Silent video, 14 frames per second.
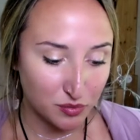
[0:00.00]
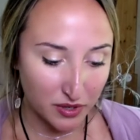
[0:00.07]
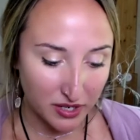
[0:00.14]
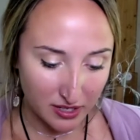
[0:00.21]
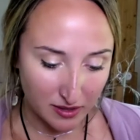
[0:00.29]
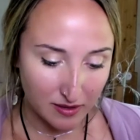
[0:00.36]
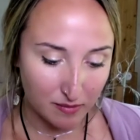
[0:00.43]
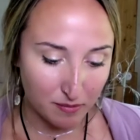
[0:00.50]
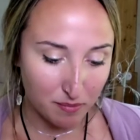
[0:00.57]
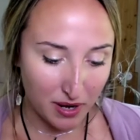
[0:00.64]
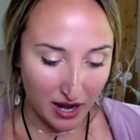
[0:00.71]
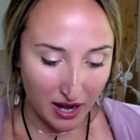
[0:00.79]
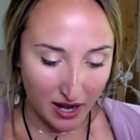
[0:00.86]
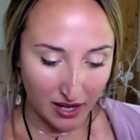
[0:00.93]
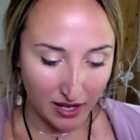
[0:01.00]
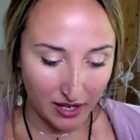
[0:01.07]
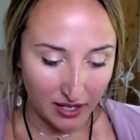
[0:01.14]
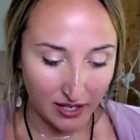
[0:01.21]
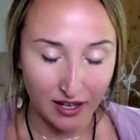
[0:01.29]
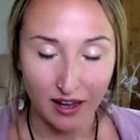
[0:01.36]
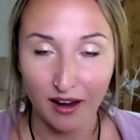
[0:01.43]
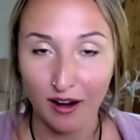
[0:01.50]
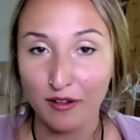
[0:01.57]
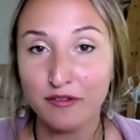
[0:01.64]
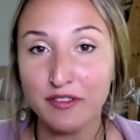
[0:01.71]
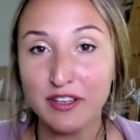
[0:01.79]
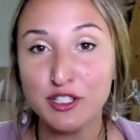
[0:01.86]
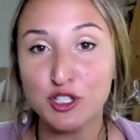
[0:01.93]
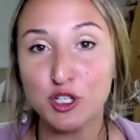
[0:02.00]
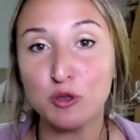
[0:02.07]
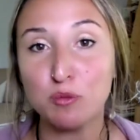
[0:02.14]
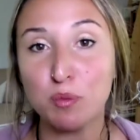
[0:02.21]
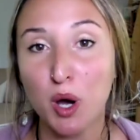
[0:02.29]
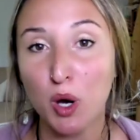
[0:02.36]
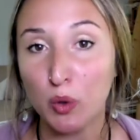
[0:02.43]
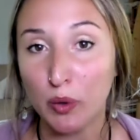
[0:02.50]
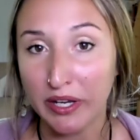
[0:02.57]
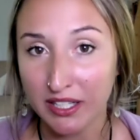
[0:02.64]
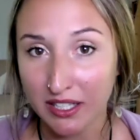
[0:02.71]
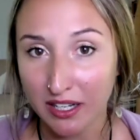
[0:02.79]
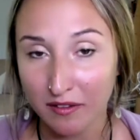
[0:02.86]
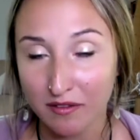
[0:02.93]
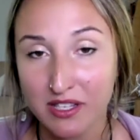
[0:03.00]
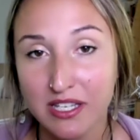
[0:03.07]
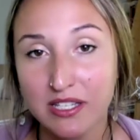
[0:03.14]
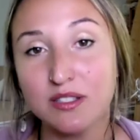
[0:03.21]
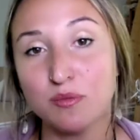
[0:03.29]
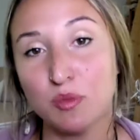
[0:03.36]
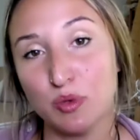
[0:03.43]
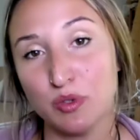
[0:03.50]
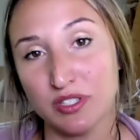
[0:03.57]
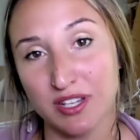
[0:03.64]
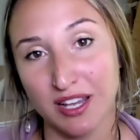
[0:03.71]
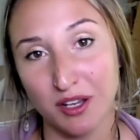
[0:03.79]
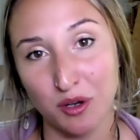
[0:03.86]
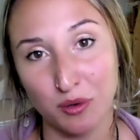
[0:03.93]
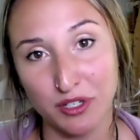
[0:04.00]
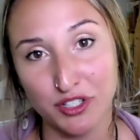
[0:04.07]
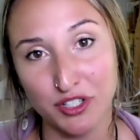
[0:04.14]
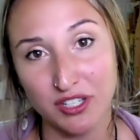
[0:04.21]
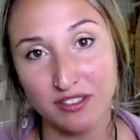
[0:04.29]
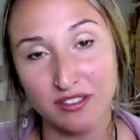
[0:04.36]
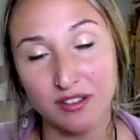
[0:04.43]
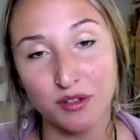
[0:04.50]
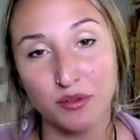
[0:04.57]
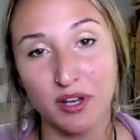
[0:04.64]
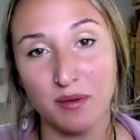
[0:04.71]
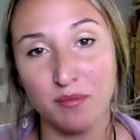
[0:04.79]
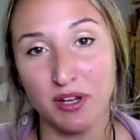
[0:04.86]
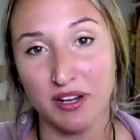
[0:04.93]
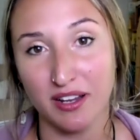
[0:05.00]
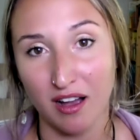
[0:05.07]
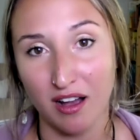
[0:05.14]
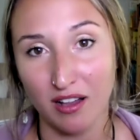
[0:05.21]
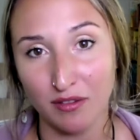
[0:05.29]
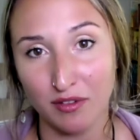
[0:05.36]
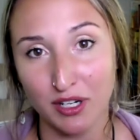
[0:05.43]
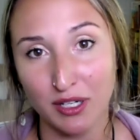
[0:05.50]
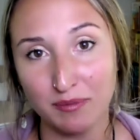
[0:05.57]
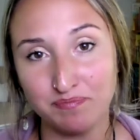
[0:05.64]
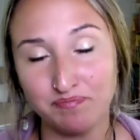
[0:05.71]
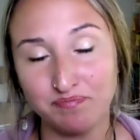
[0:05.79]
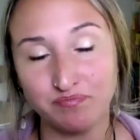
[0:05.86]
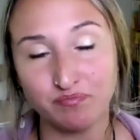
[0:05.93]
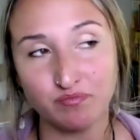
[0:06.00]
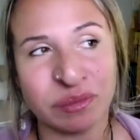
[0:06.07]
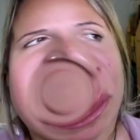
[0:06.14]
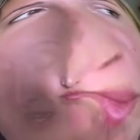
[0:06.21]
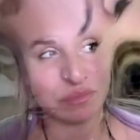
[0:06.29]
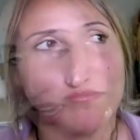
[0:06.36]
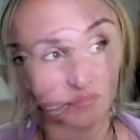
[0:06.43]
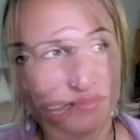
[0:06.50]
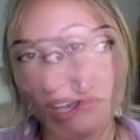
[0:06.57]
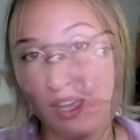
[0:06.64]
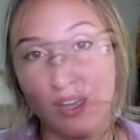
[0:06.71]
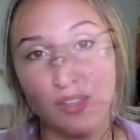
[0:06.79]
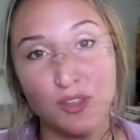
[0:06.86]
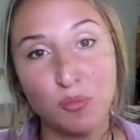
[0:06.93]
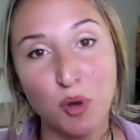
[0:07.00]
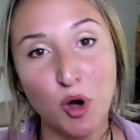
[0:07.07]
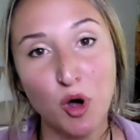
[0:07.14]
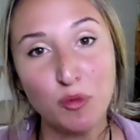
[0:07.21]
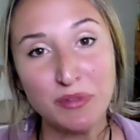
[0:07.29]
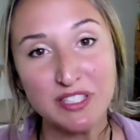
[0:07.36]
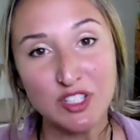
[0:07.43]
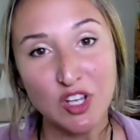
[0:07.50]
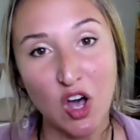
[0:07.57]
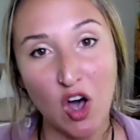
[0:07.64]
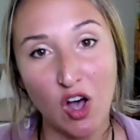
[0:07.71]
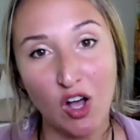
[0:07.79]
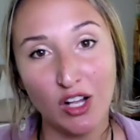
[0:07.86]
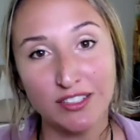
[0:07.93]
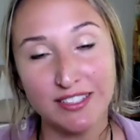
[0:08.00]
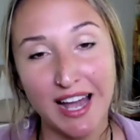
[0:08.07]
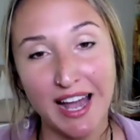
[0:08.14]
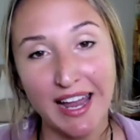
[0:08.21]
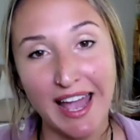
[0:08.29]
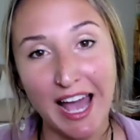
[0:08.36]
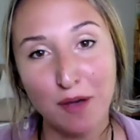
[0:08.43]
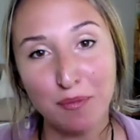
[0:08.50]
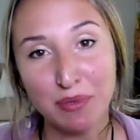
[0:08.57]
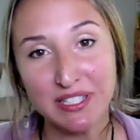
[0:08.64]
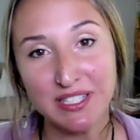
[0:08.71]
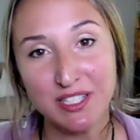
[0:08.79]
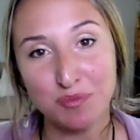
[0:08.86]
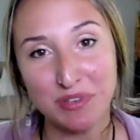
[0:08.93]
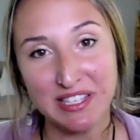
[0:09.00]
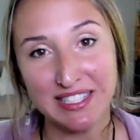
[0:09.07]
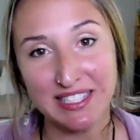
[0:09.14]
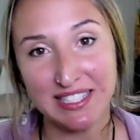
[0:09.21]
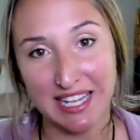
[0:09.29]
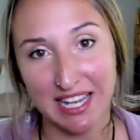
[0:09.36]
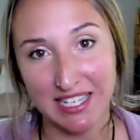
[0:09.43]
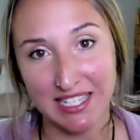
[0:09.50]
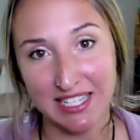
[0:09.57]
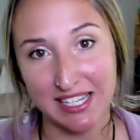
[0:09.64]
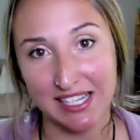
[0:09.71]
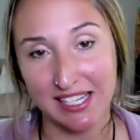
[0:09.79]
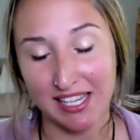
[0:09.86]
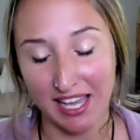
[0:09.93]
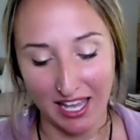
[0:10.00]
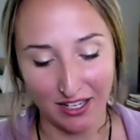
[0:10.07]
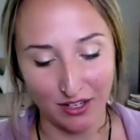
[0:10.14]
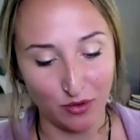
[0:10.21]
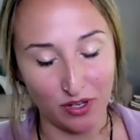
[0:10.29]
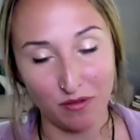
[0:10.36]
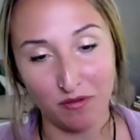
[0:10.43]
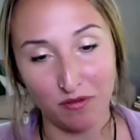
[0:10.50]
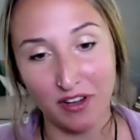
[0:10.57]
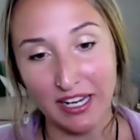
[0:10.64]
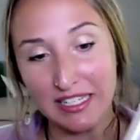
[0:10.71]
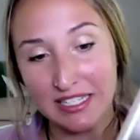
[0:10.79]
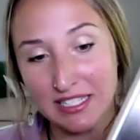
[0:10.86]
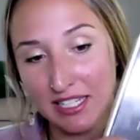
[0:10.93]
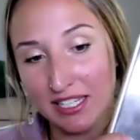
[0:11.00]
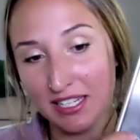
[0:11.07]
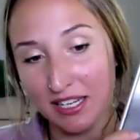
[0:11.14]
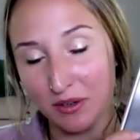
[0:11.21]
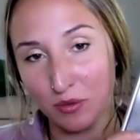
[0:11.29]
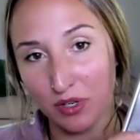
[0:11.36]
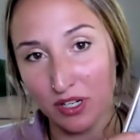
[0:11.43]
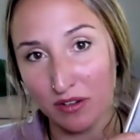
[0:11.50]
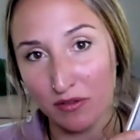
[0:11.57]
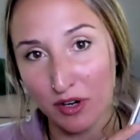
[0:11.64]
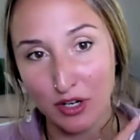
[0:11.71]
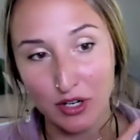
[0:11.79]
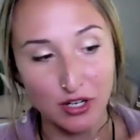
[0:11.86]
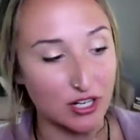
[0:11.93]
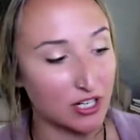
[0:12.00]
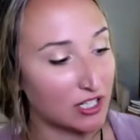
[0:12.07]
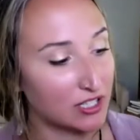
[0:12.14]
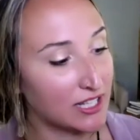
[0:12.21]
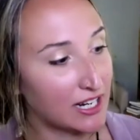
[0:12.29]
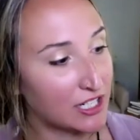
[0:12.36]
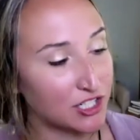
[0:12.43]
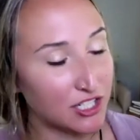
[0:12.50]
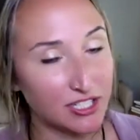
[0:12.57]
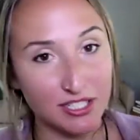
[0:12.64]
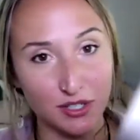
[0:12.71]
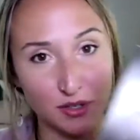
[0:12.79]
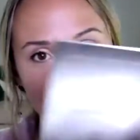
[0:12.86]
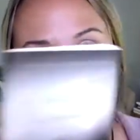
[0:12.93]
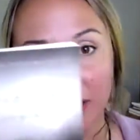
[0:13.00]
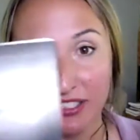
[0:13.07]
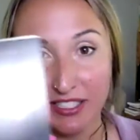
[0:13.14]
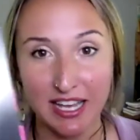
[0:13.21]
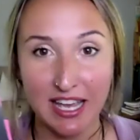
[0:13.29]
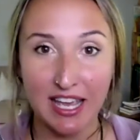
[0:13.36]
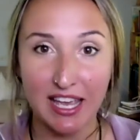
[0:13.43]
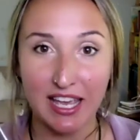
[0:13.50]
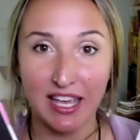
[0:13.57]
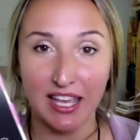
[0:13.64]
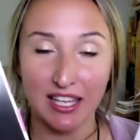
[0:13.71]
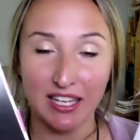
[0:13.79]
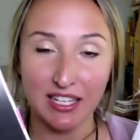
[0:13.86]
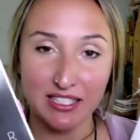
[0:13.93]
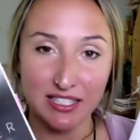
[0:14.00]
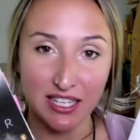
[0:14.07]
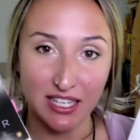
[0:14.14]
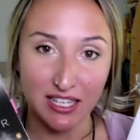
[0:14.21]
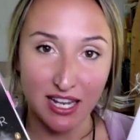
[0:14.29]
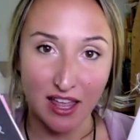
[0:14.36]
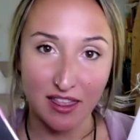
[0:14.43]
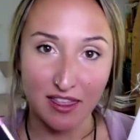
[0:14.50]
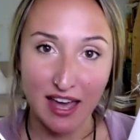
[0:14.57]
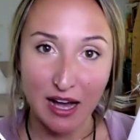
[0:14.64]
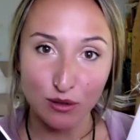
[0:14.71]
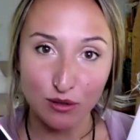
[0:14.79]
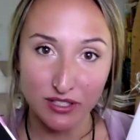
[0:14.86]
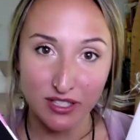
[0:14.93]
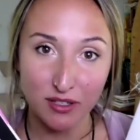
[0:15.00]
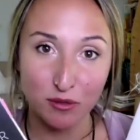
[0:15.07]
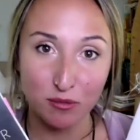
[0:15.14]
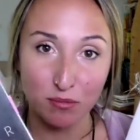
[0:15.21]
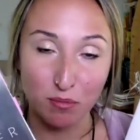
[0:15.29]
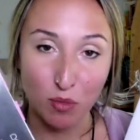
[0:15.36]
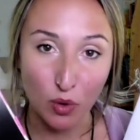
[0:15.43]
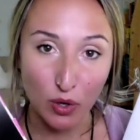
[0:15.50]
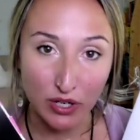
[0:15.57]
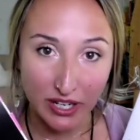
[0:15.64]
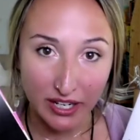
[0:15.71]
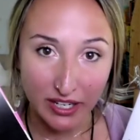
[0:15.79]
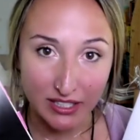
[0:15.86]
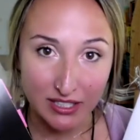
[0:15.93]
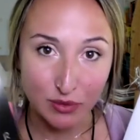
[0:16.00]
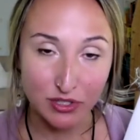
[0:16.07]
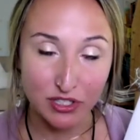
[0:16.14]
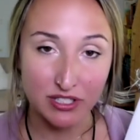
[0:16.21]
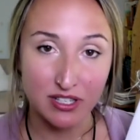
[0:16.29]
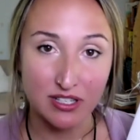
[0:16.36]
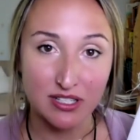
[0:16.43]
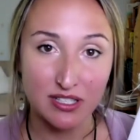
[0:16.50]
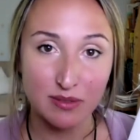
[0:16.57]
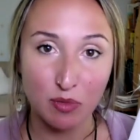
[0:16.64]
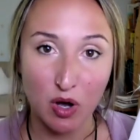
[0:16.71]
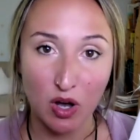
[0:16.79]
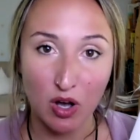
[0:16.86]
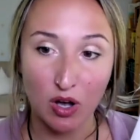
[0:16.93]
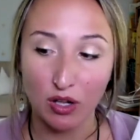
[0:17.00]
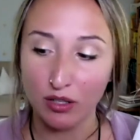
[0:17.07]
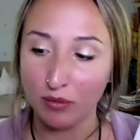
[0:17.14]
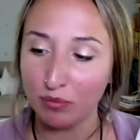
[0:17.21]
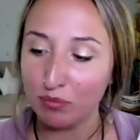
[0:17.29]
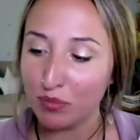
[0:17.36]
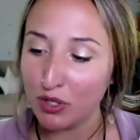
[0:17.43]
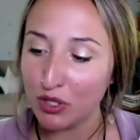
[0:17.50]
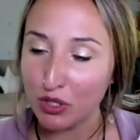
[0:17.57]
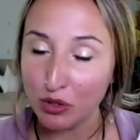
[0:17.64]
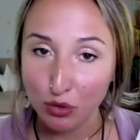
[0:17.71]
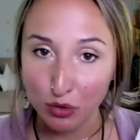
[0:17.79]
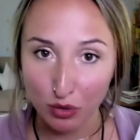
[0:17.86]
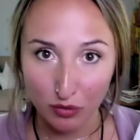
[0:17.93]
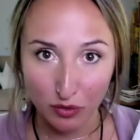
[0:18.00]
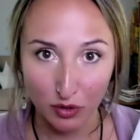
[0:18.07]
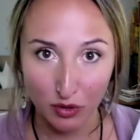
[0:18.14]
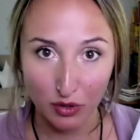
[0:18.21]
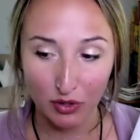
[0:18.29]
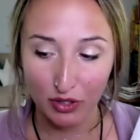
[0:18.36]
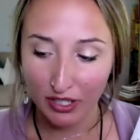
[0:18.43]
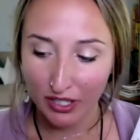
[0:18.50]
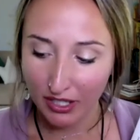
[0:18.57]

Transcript: written by our featured poet of this moon cycle, which is the great Mary Oliver. The poem is called I Happen to Be Standing, and you can find it in one of her collections. So it is in 1,000 Mornings, which is a small, beautiful